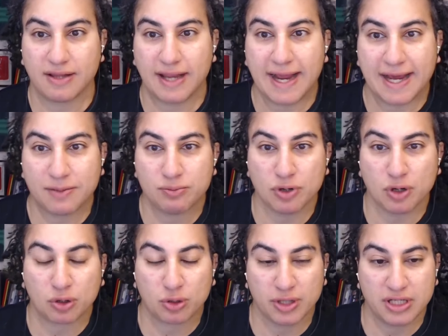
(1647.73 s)
ad
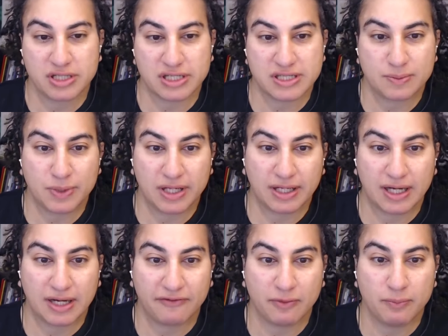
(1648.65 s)
brokerage as being
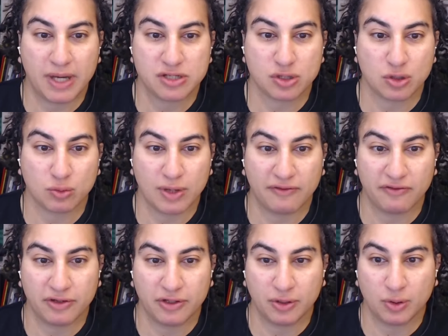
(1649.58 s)
kind of a major
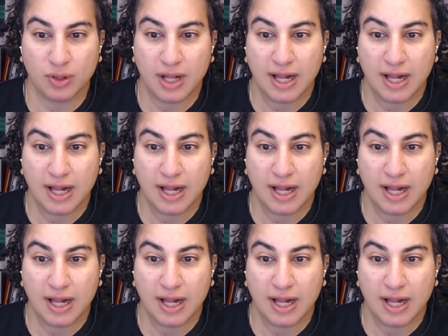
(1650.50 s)
revenue.